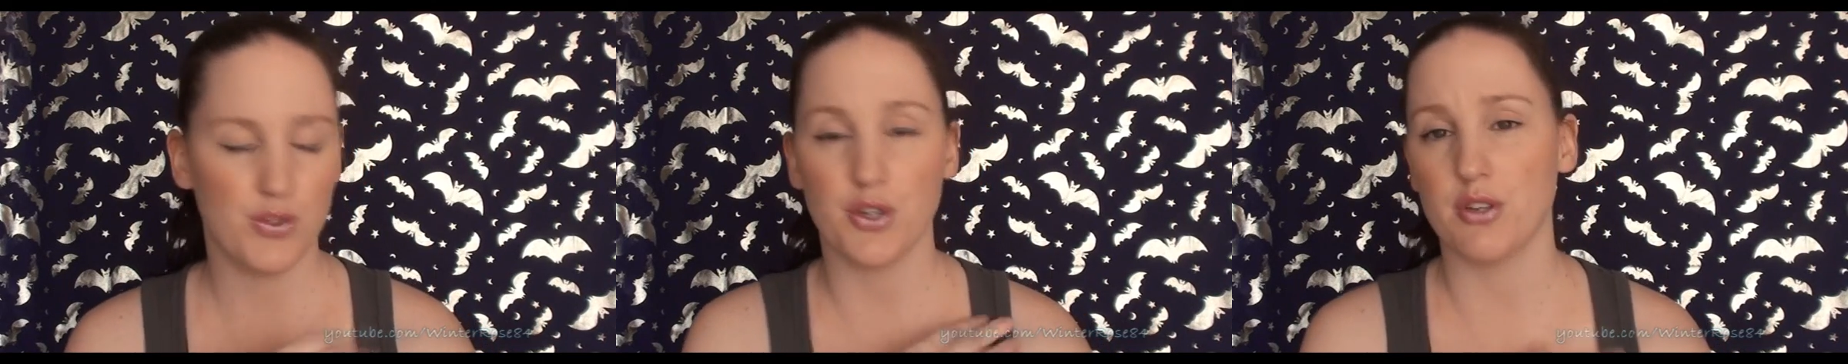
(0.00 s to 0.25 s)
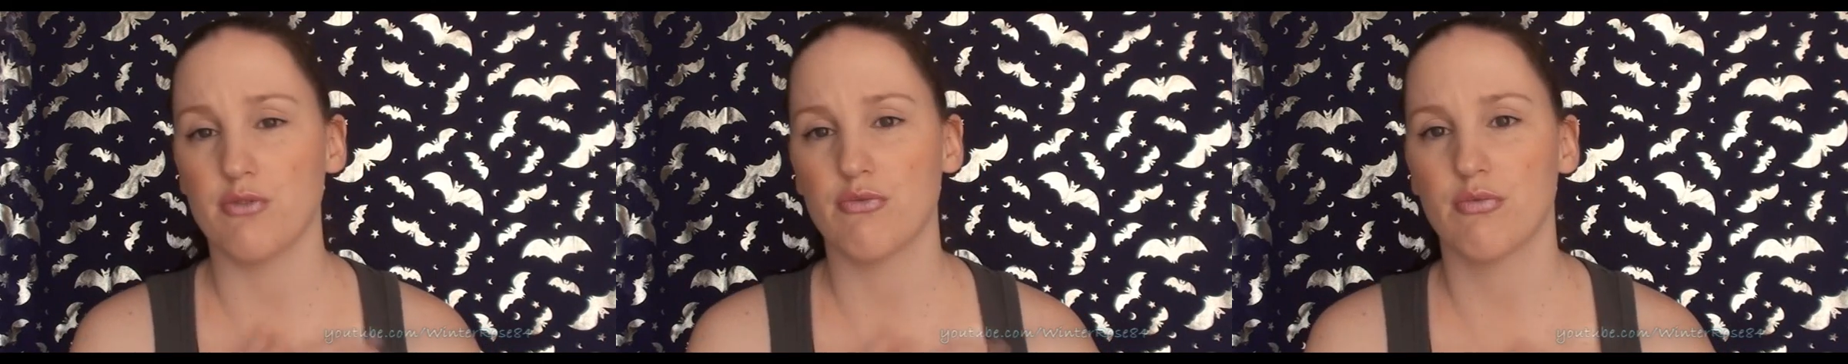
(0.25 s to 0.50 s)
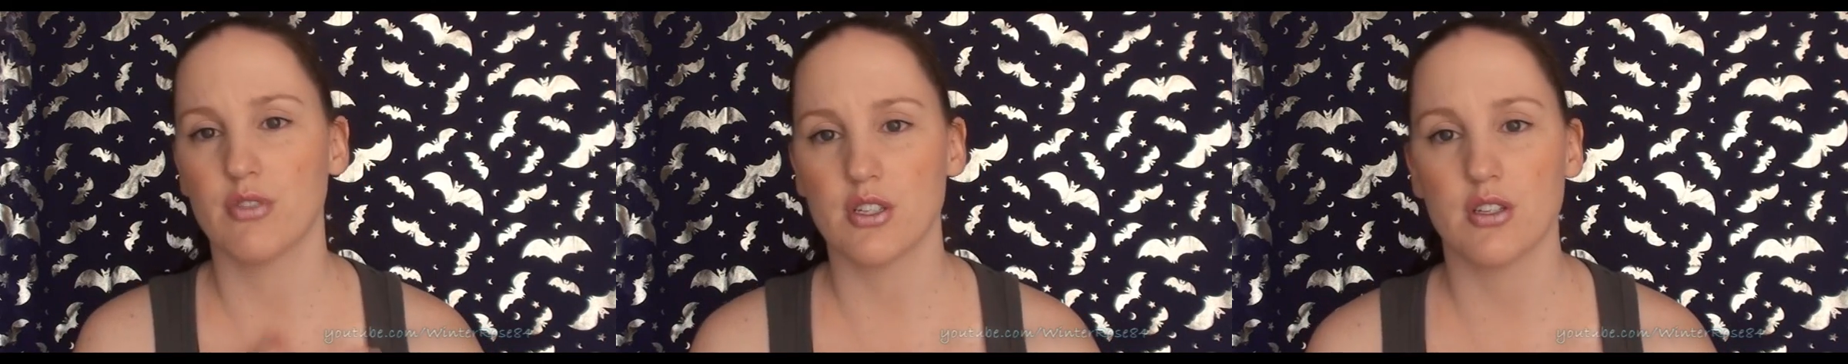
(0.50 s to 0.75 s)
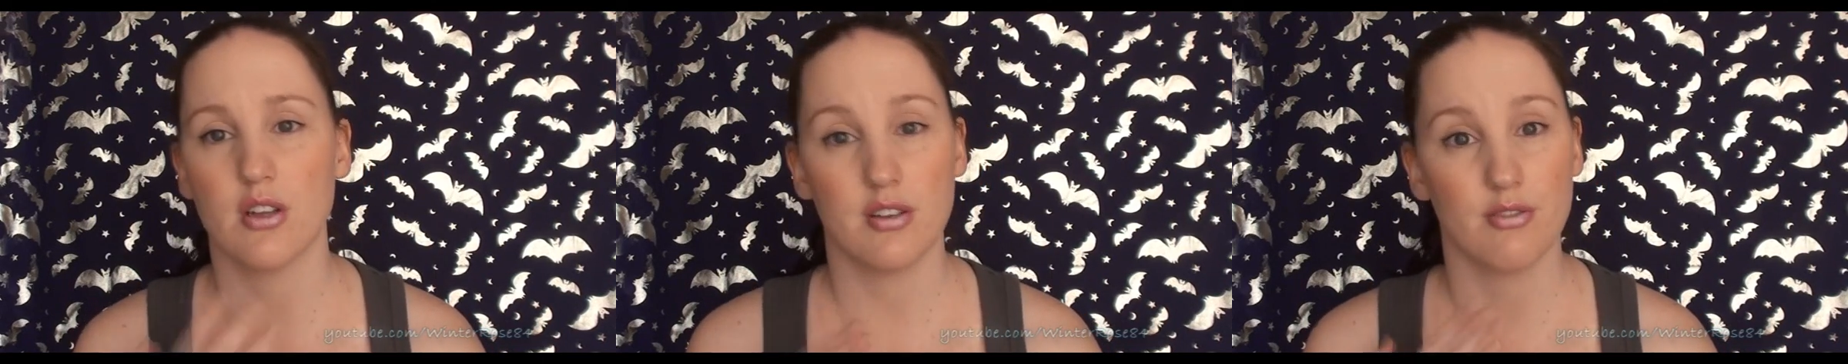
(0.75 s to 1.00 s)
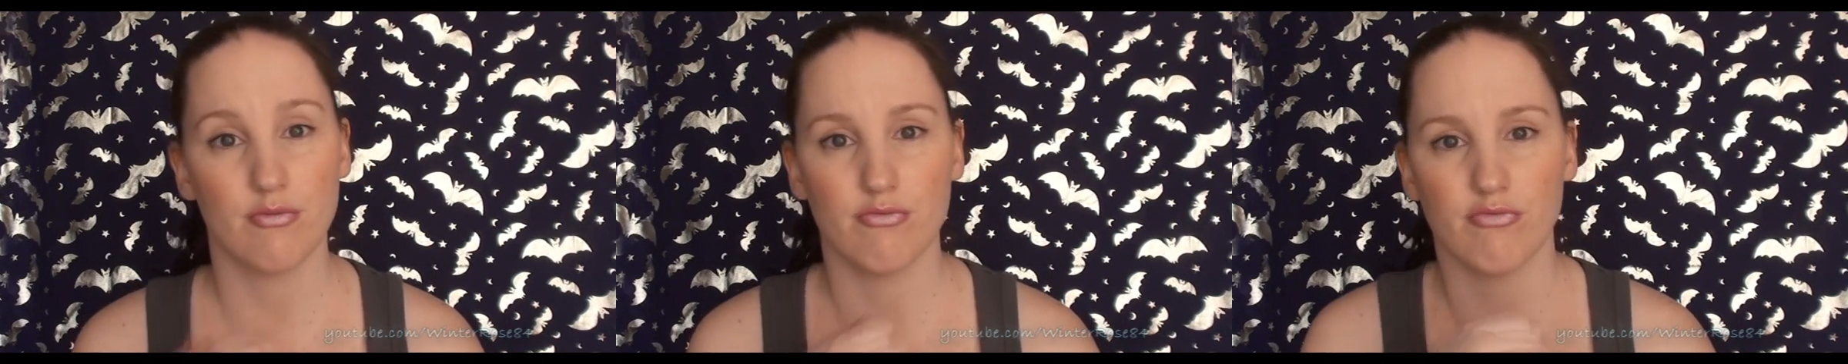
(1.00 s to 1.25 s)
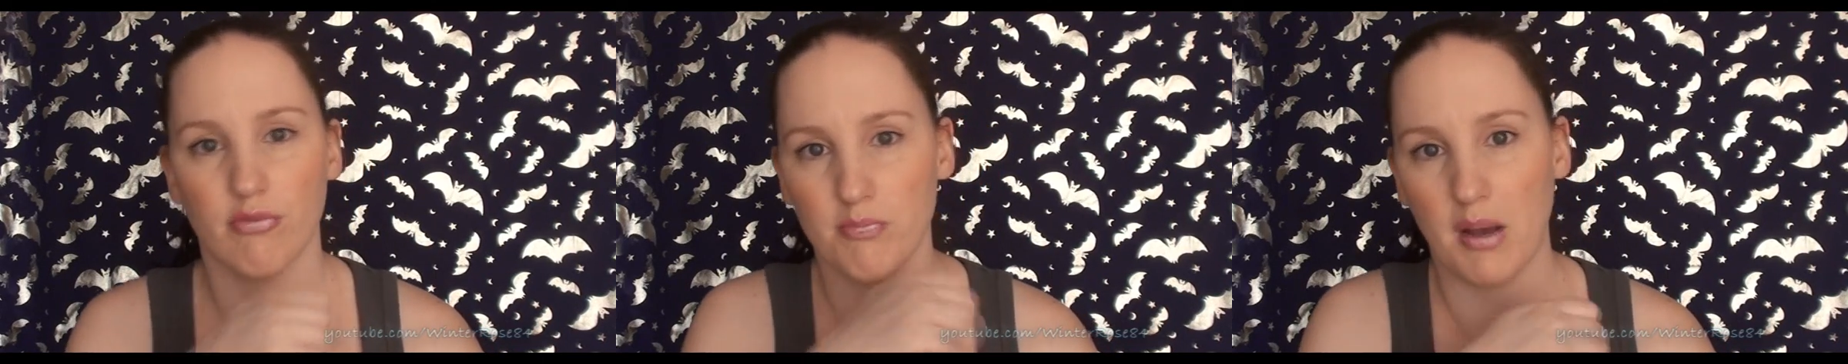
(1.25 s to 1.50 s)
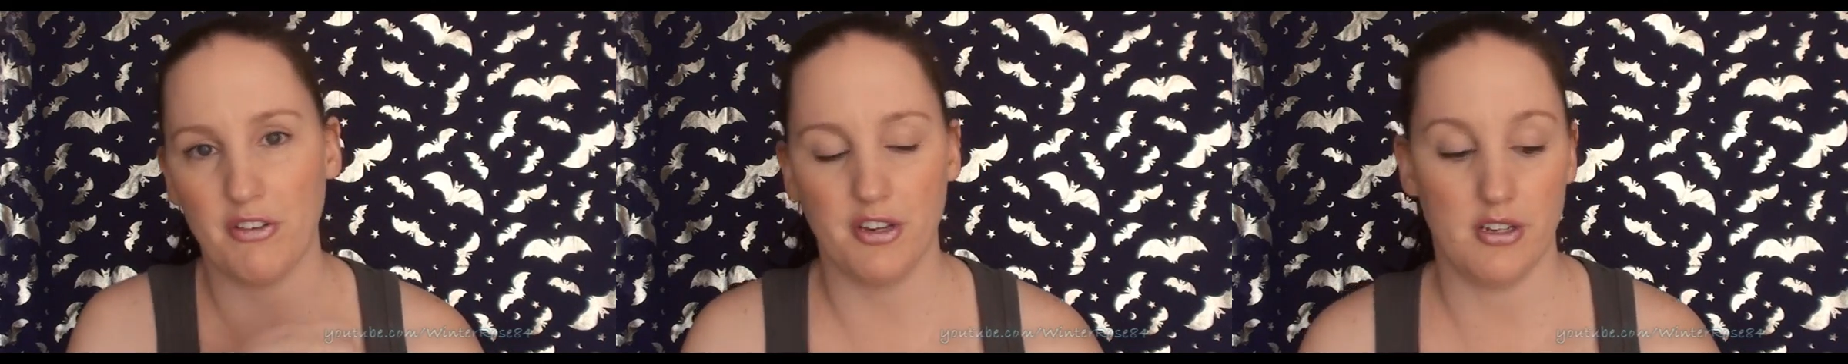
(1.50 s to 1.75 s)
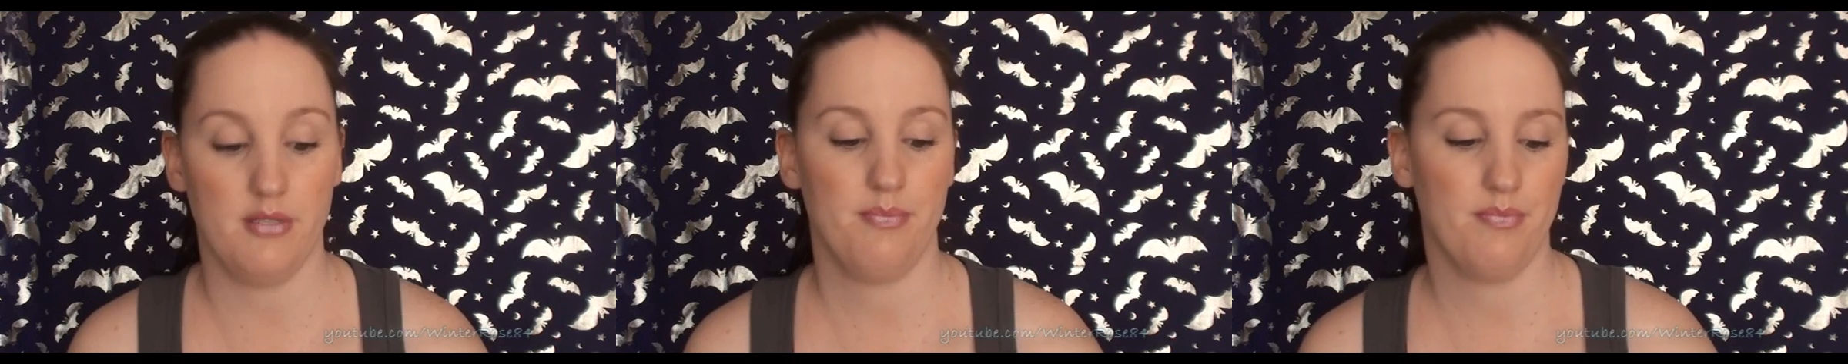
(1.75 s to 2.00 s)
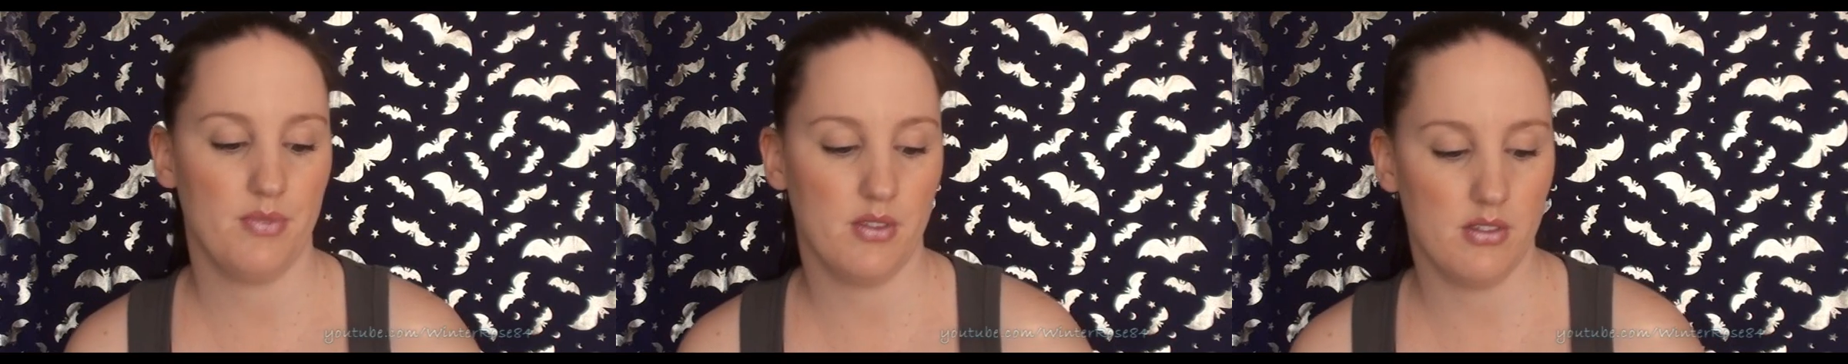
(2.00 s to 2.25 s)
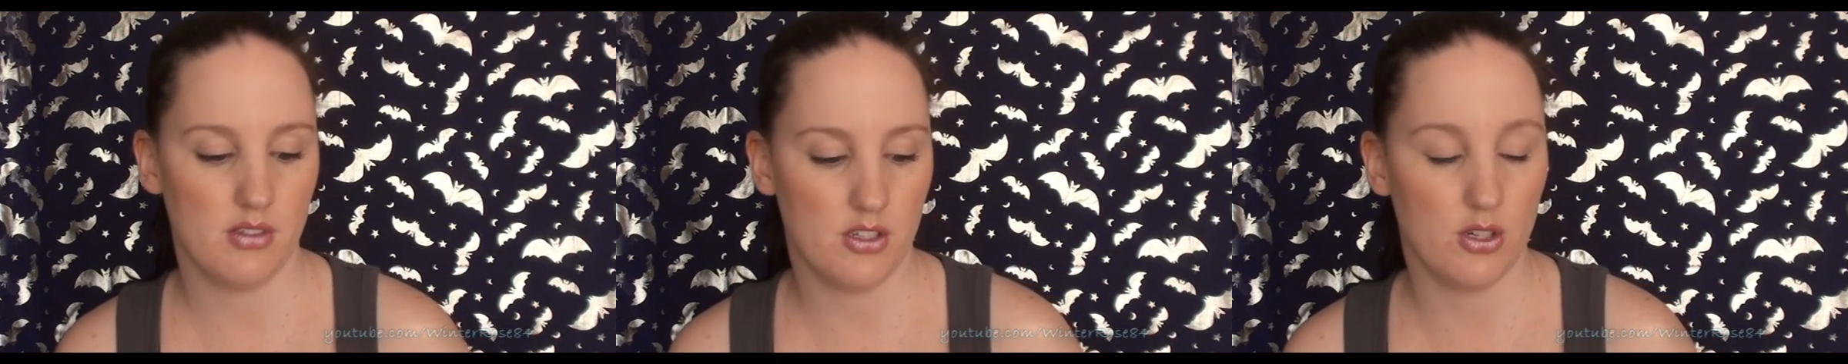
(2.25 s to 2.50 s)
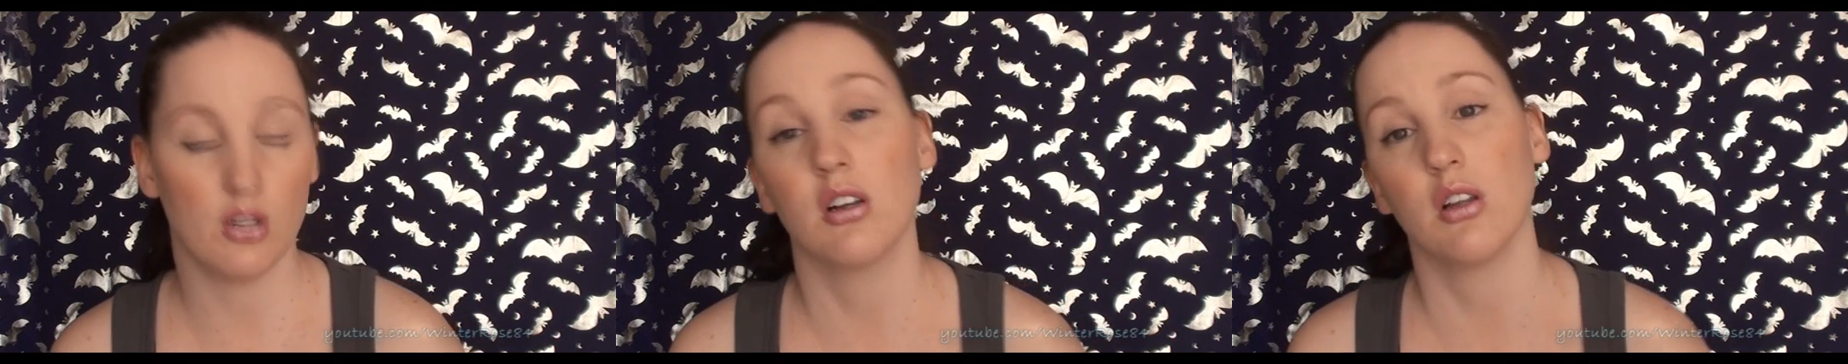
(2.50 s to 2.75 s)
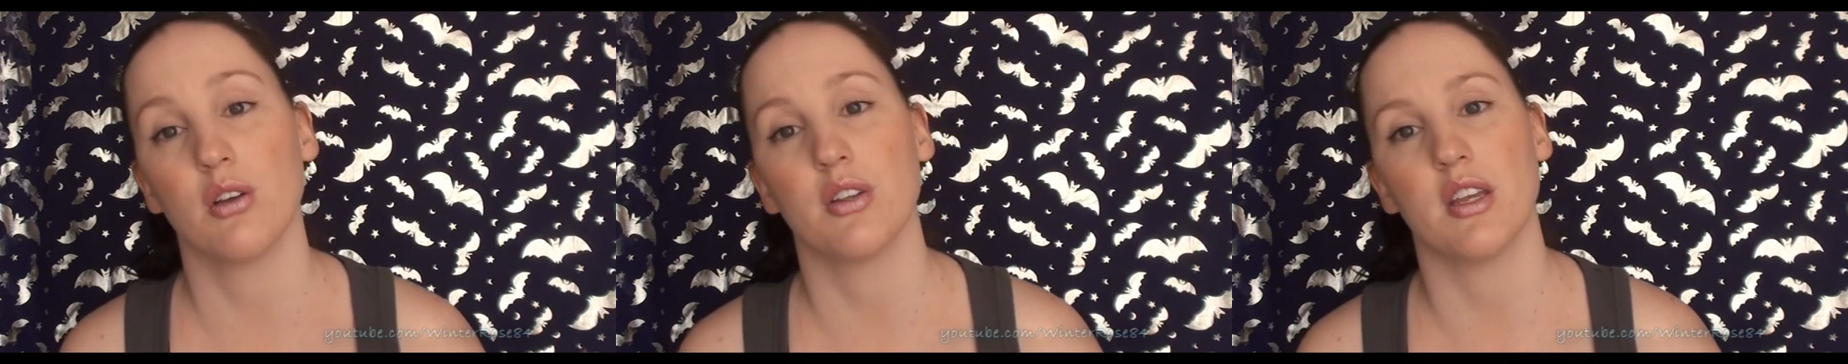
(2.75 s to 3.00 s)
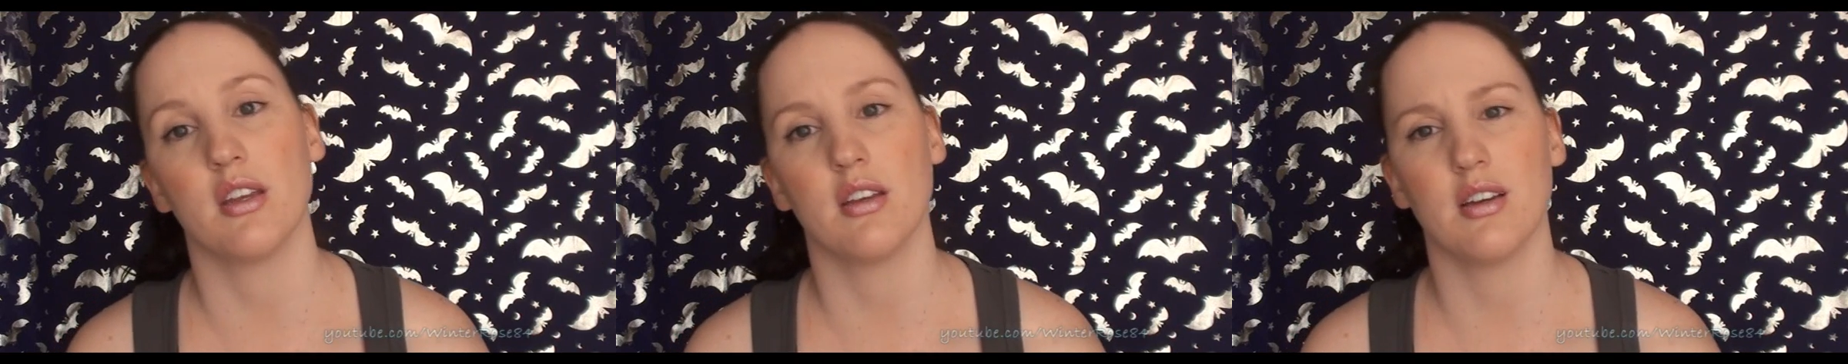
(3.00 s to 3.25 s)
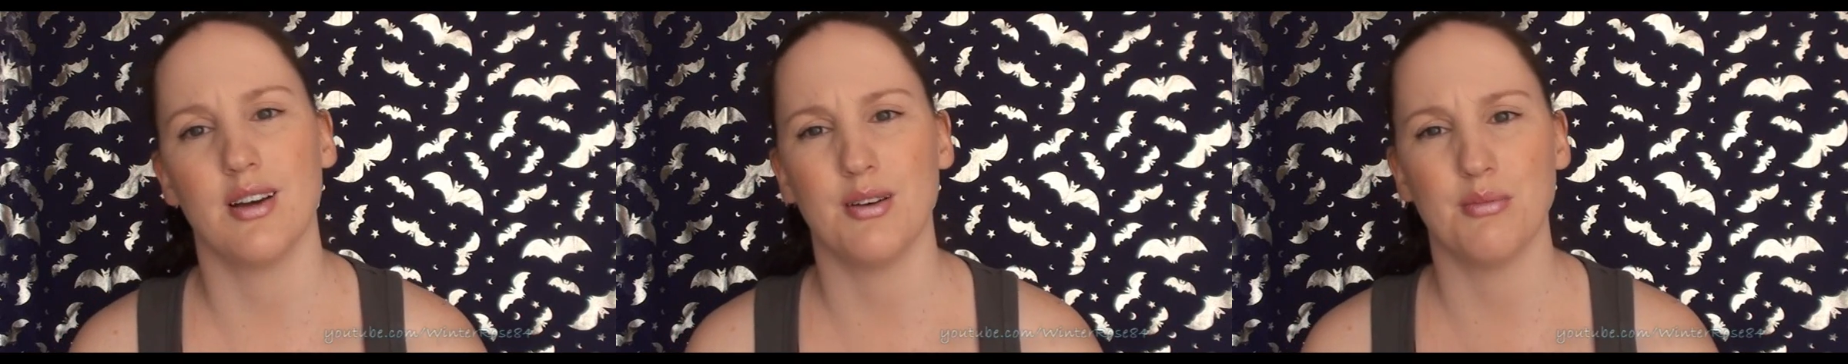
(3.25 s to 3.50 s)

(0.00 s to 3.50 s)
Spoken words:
you could just kind of buff it into clothing.